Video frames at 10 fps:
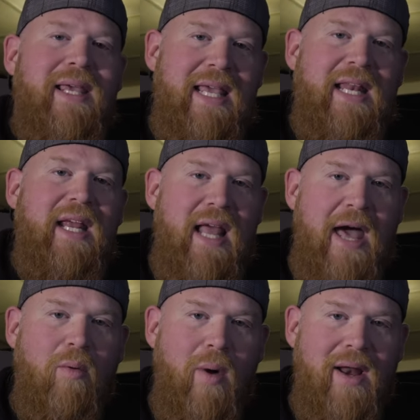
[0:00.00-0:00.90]
be eating
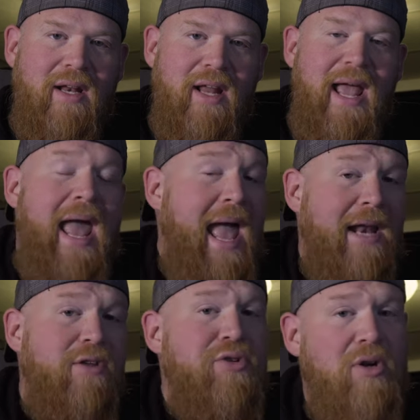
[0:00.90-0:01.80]
at a wedding day.
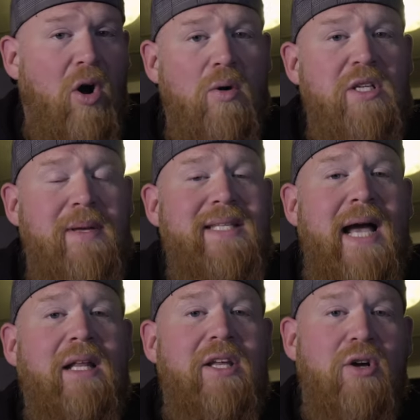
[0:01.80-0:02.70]
And you should always be
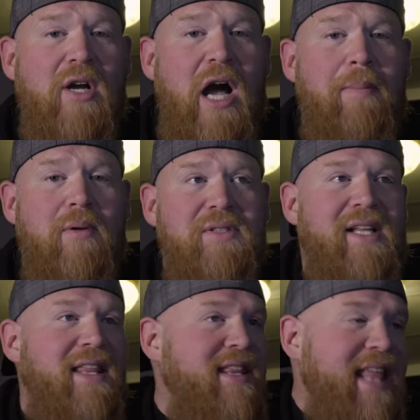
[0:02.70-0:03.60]
telling your couples
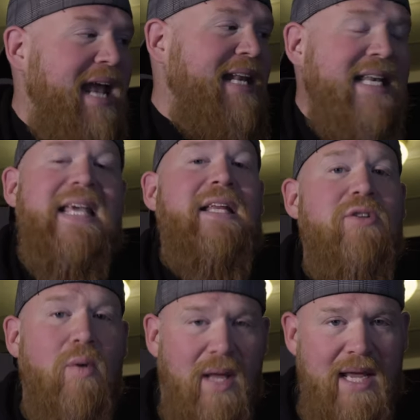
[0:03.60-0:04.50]
that they
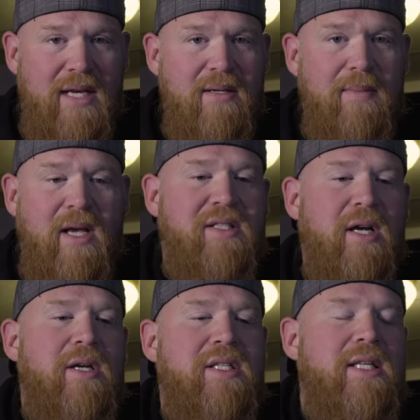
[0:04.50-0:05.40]
need to eat because
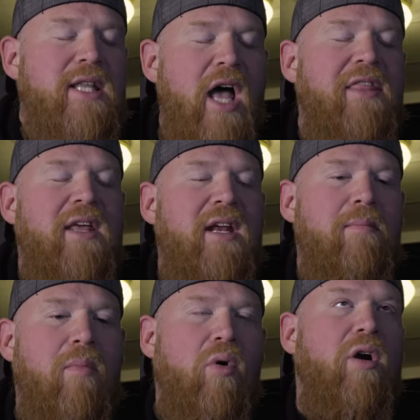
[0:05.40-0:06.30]
there is
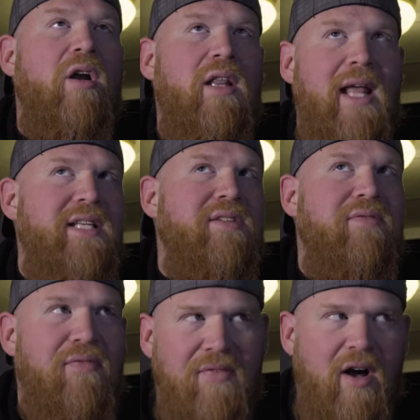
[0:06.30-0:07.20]
nothing more less
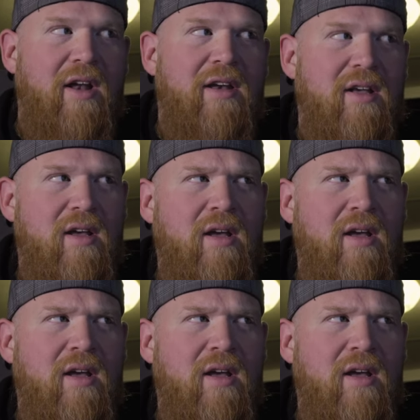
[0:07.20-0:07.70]
fun.